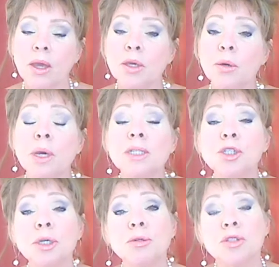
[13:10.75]
you can
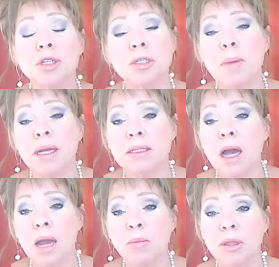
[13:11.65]
choose to spend
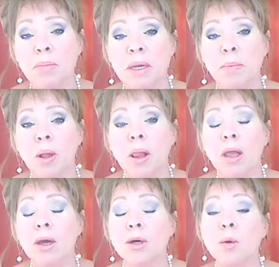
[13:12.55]
time with
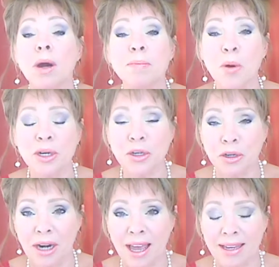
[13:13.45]
people who are more to
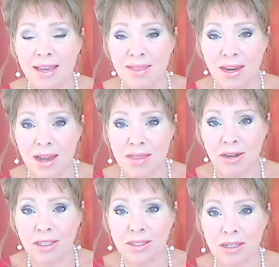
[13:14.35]
your liking than
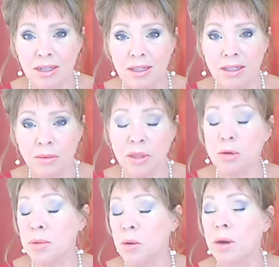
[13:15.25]
others, with
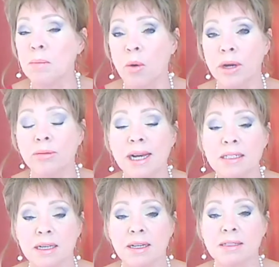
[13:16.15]
whom you are more in
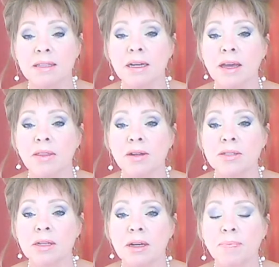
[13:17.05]
resonance than
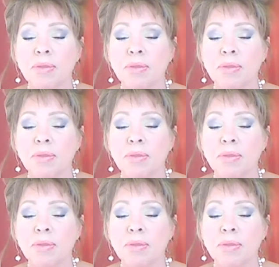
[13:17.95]
others.